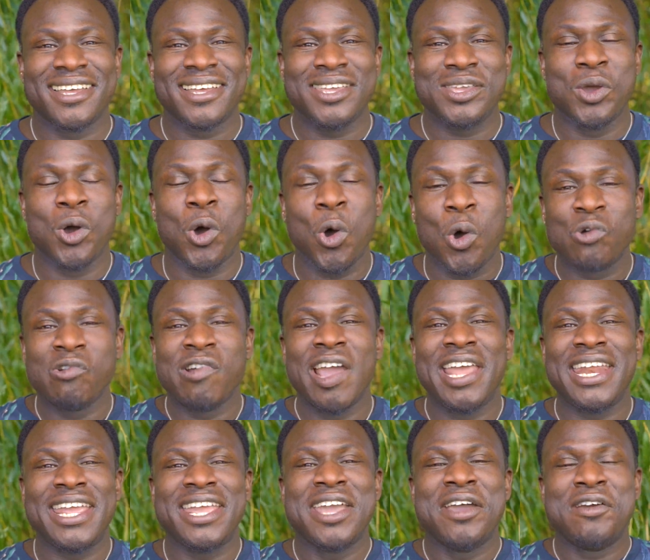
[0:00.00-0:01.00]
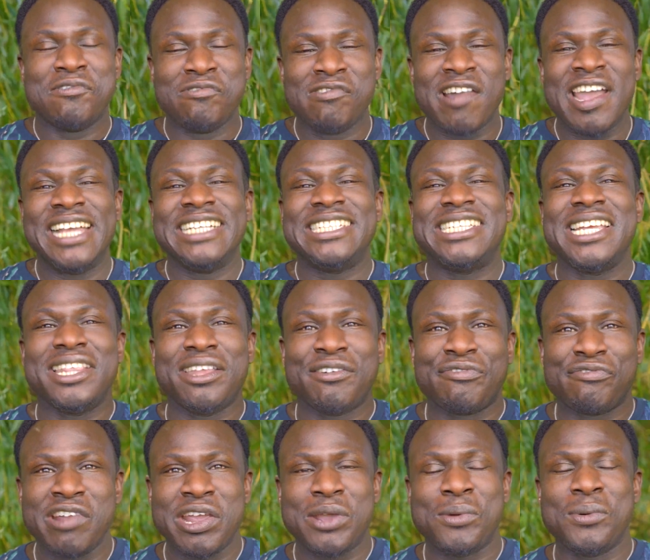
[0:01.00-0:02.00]
you're already raising the
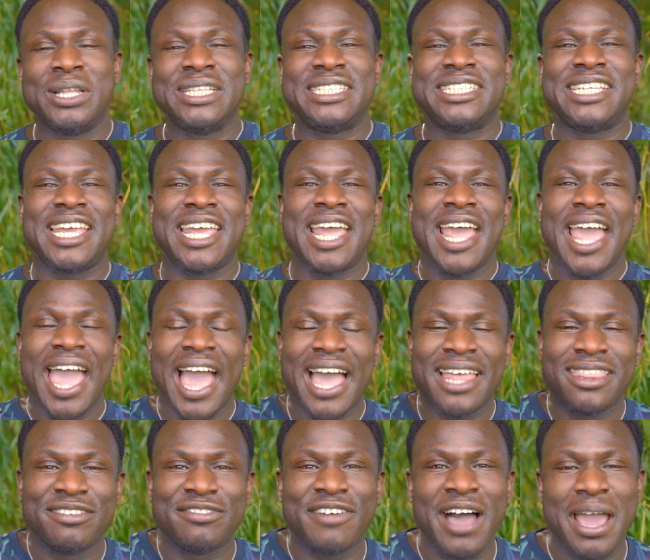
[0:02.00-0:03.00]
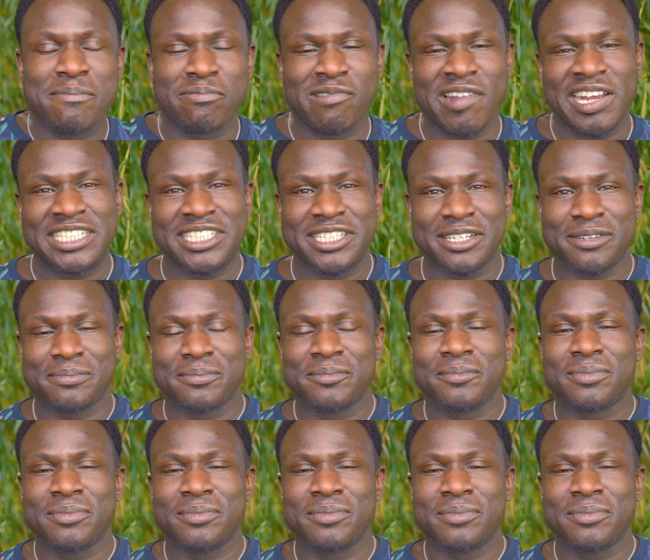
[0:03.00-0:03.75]
frequency and the vibration.